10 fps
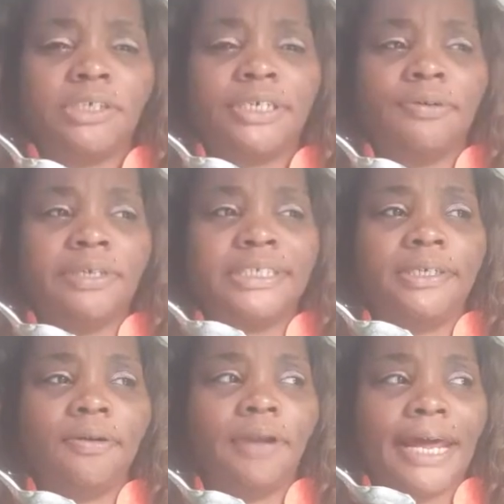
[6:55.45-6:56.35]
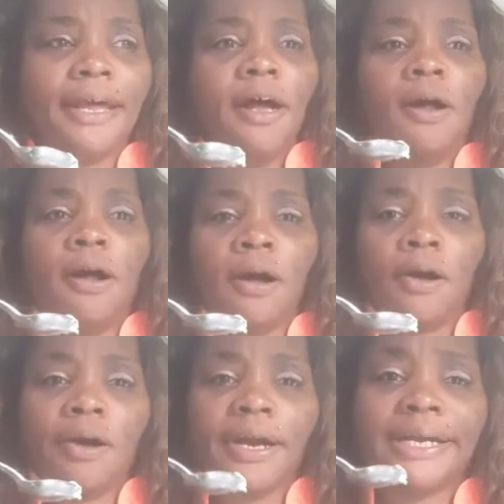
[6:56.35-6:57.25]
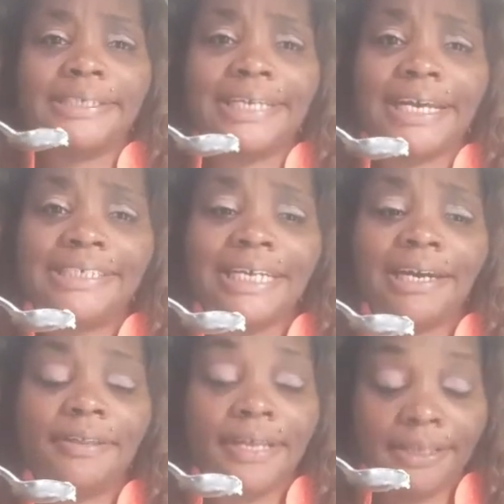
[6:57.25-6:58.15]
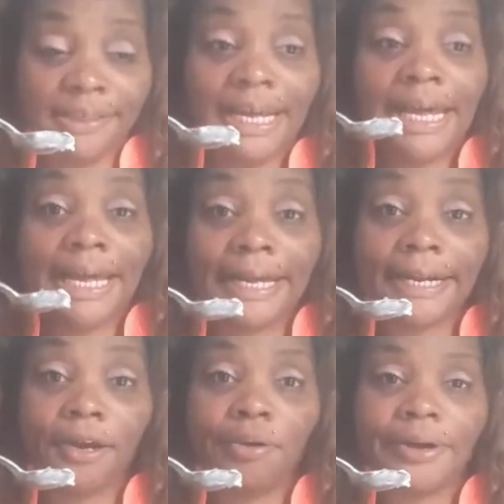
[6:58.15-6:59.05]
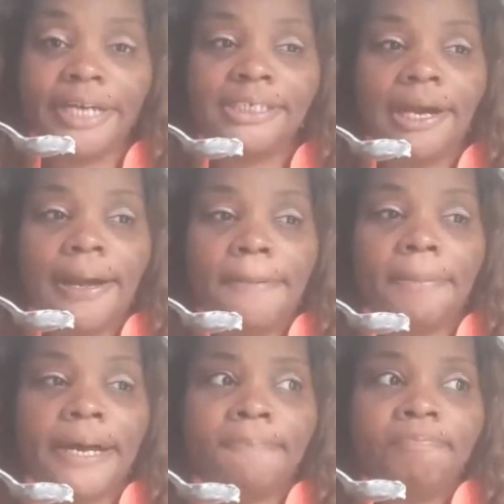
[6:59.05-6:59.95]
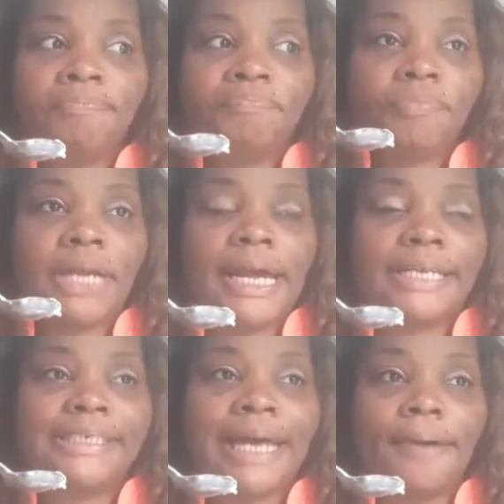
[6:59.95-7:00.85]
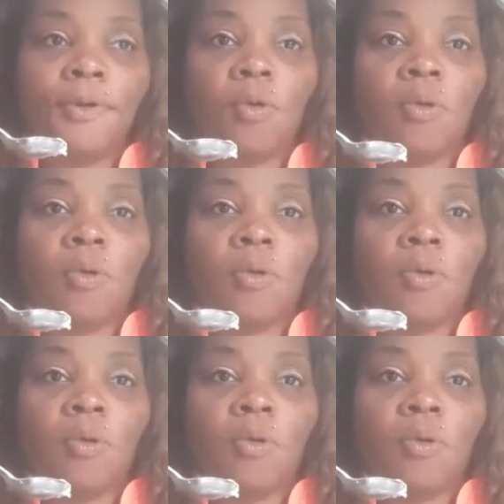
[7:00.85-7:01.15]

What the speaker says: your cereal is still like hard and tasting and got that crunch. But as time go